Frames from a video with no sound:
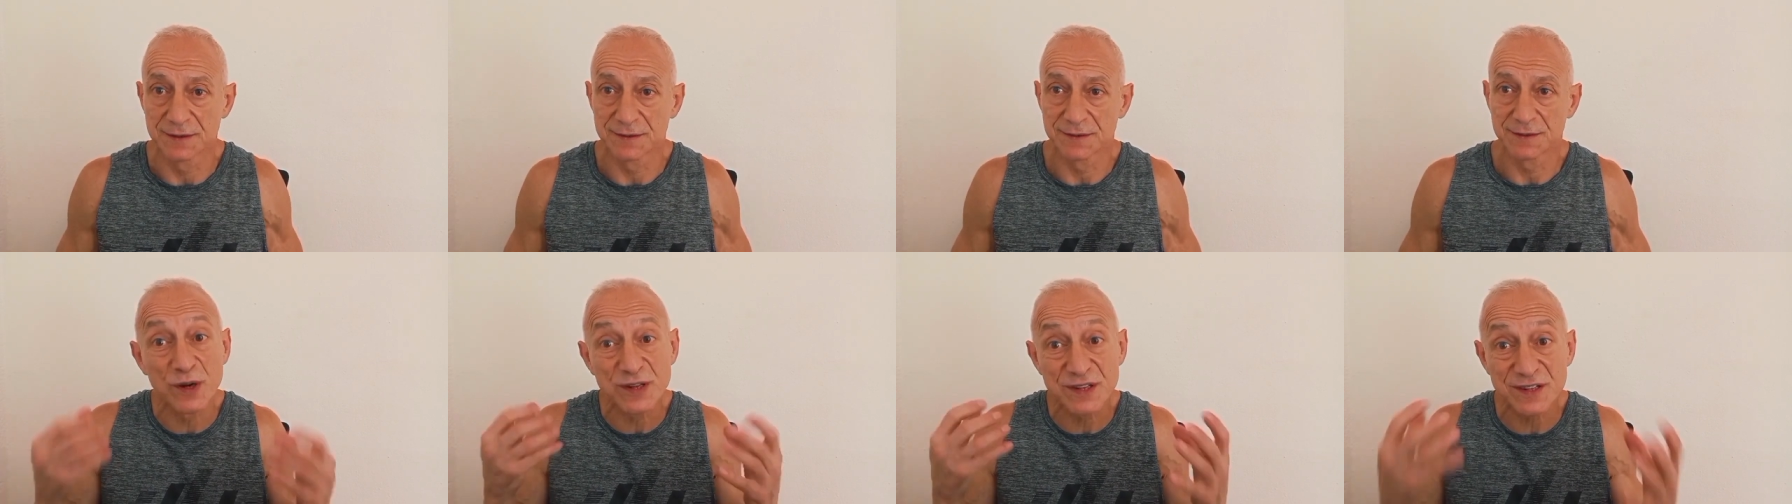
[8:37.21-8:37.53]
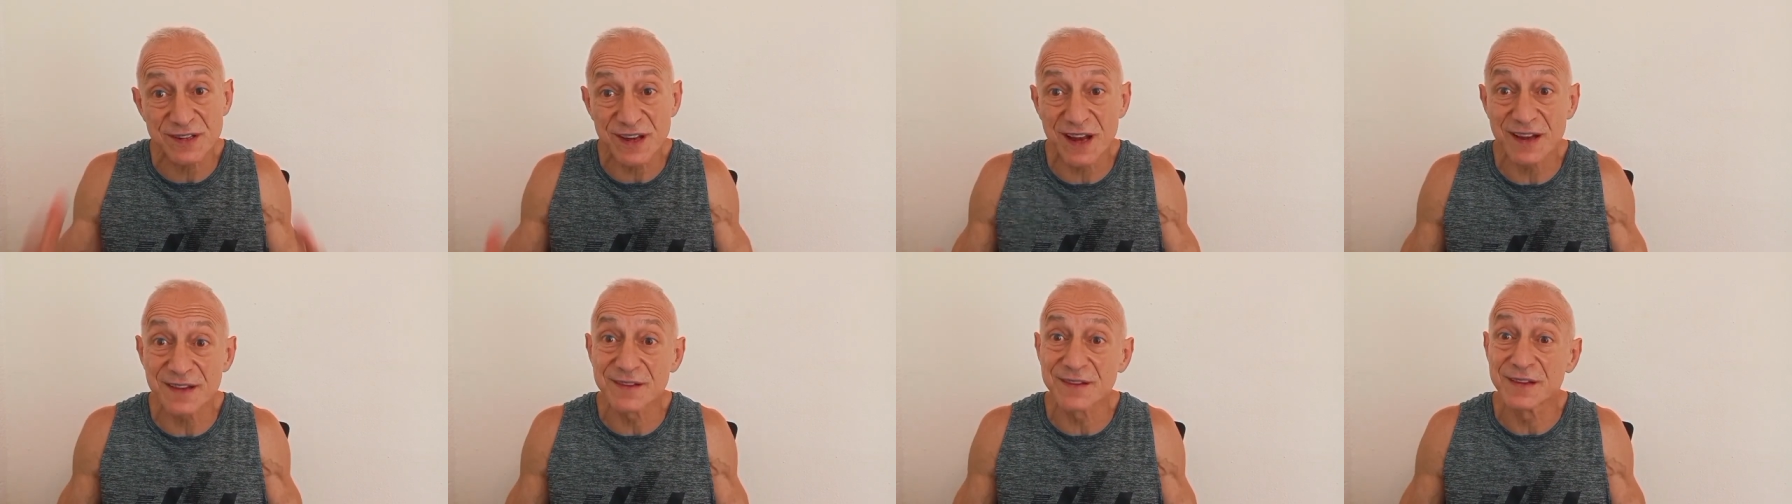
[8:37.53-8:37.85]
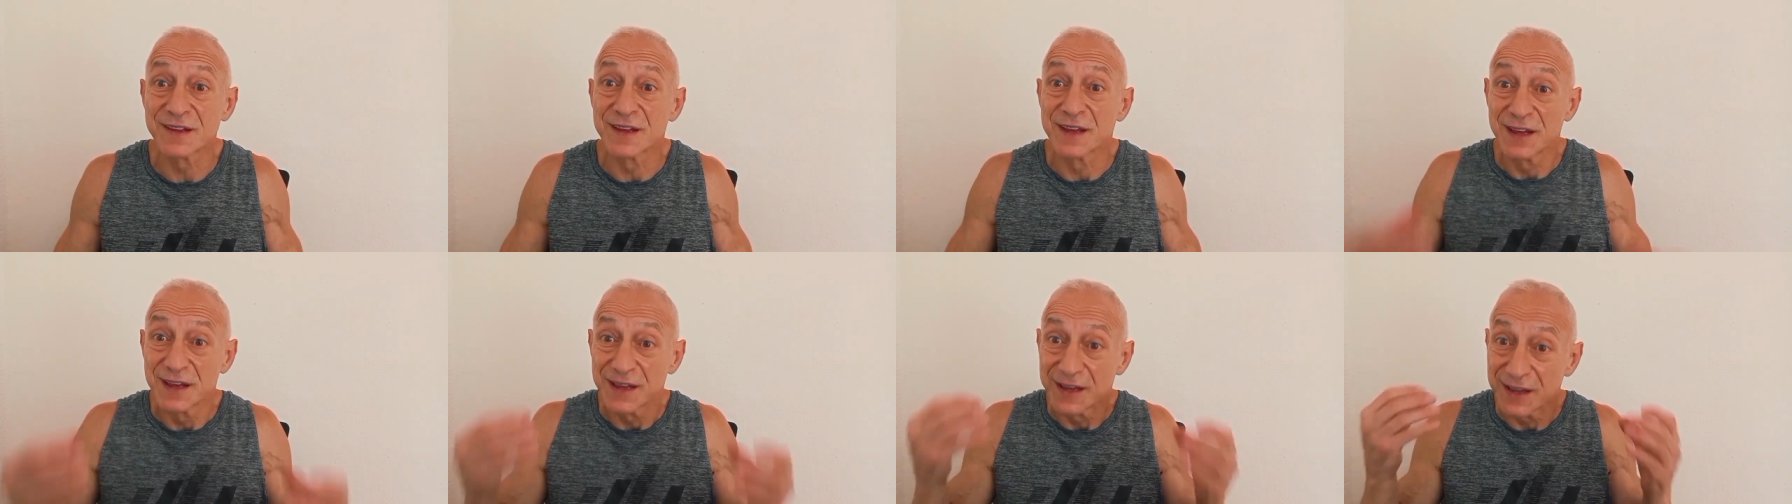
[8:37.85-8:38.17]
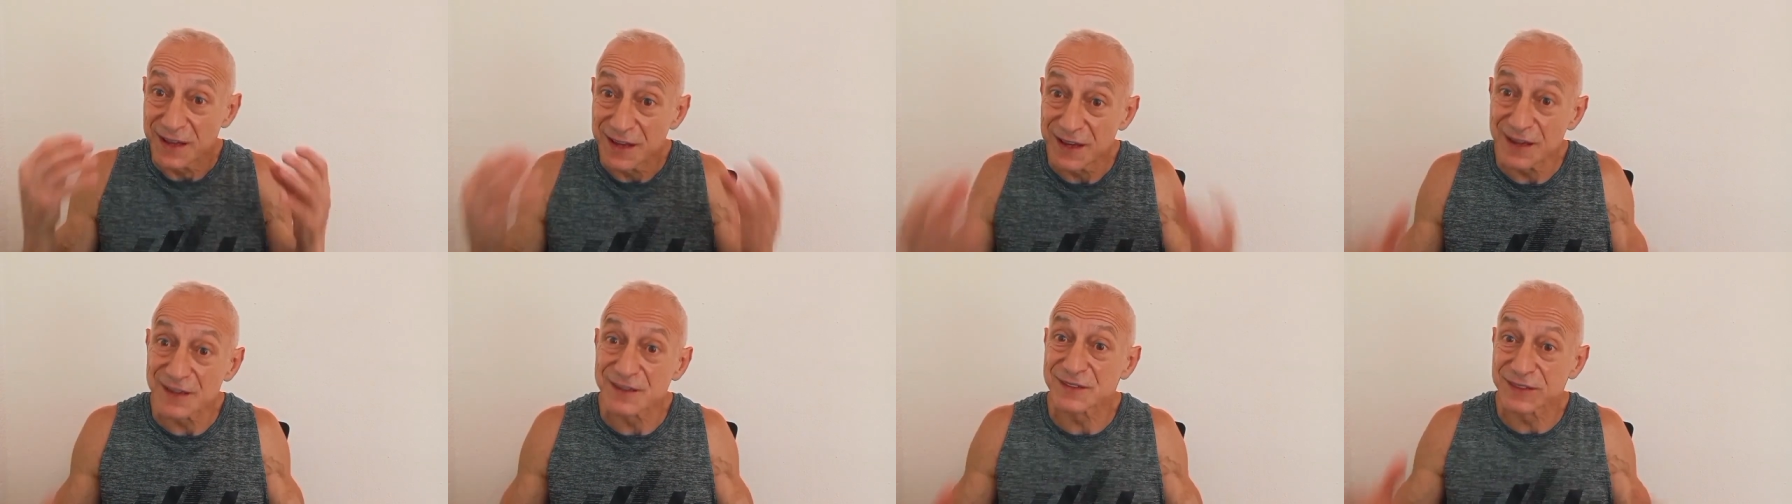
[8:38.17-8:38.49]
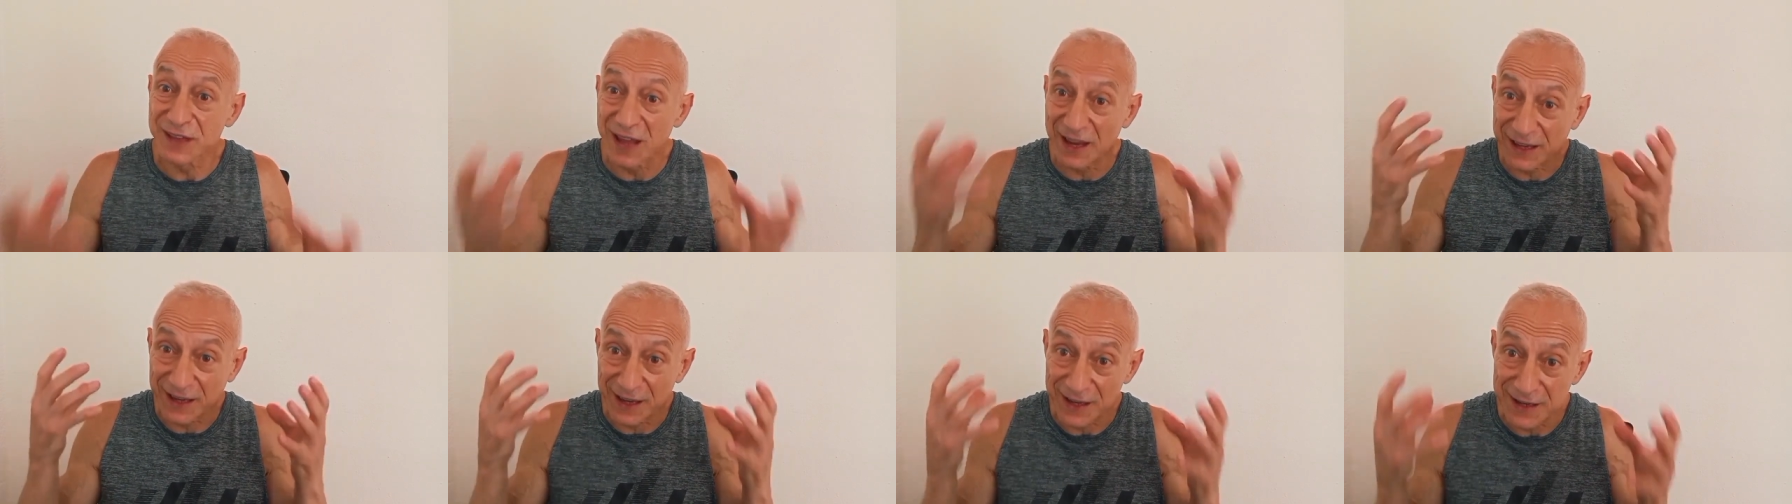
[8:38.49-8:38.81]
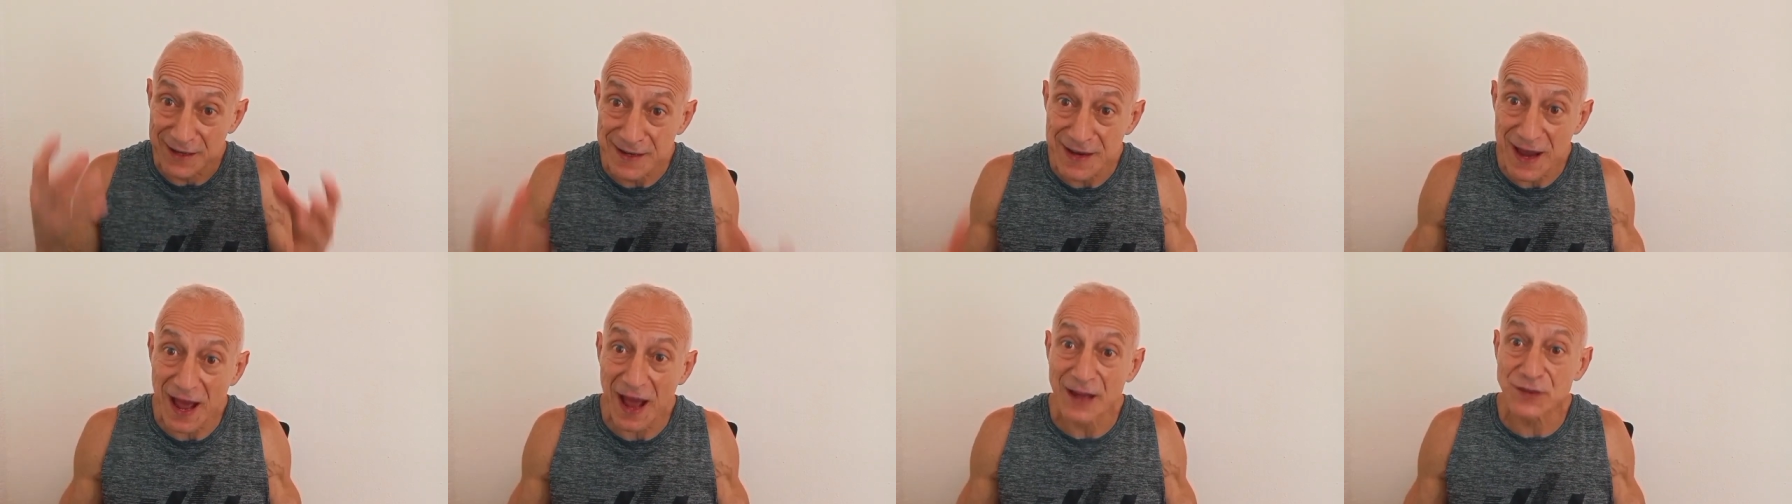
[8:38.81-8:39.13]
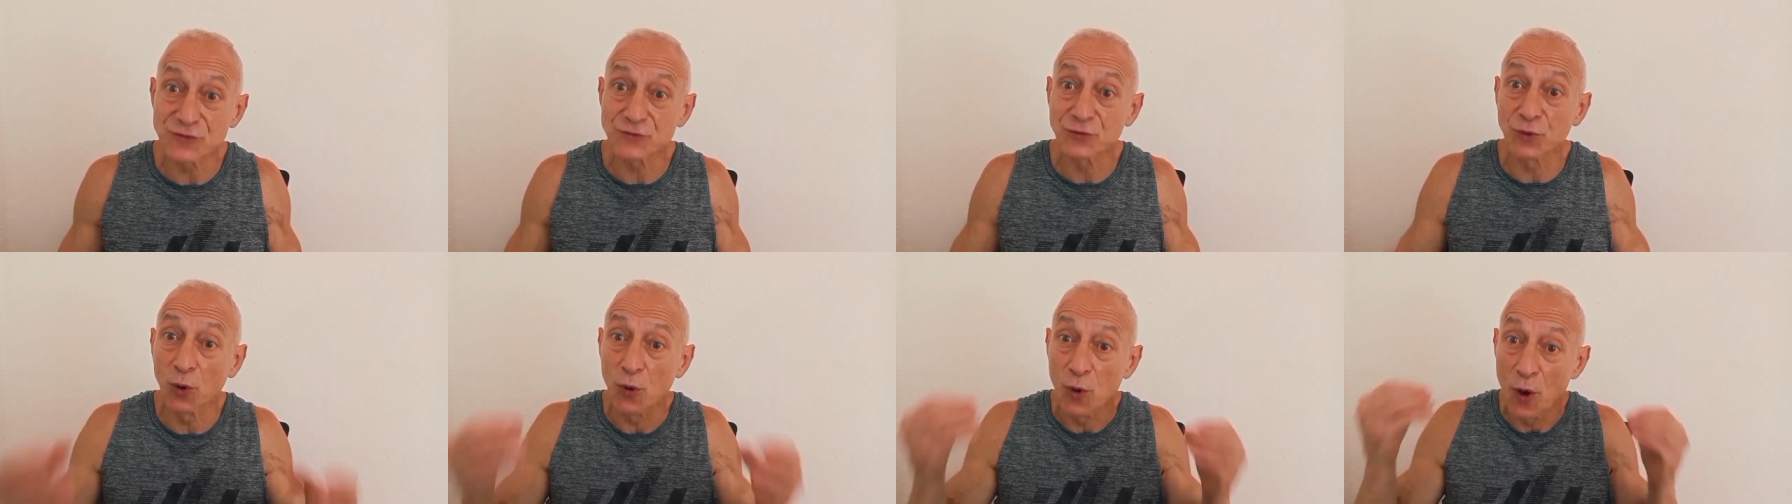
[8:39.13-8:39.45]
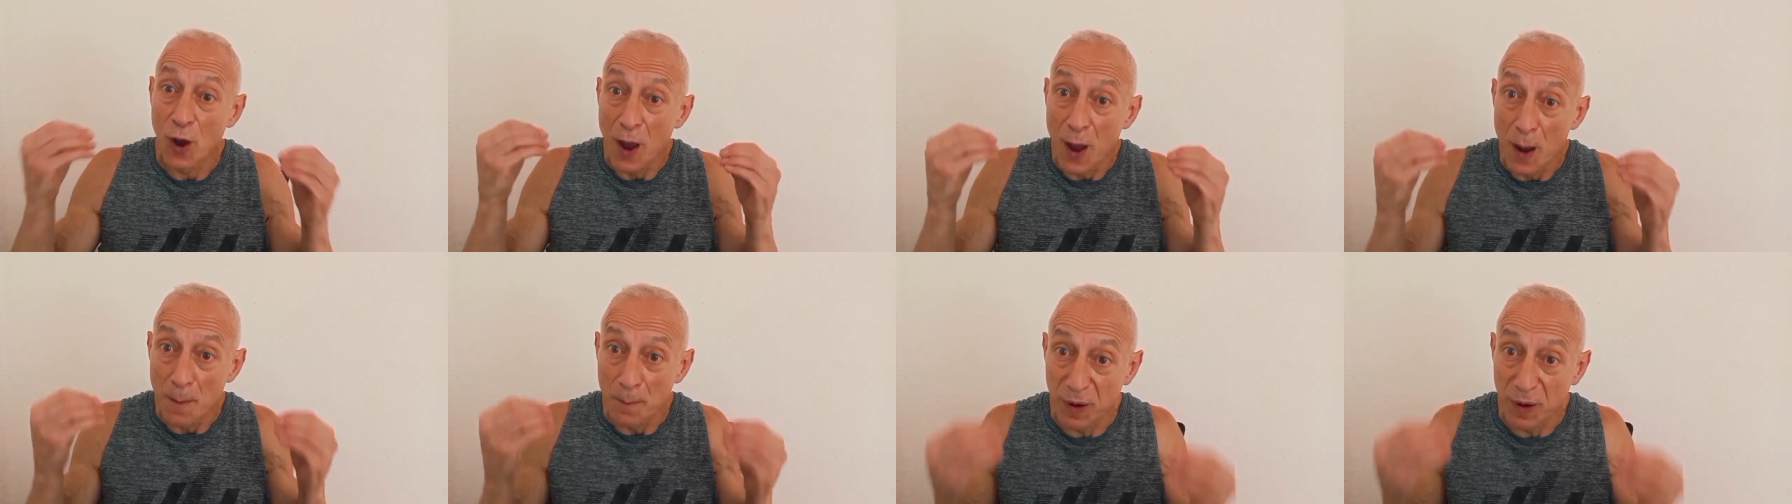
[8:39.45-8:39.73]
Quercetin is like a natural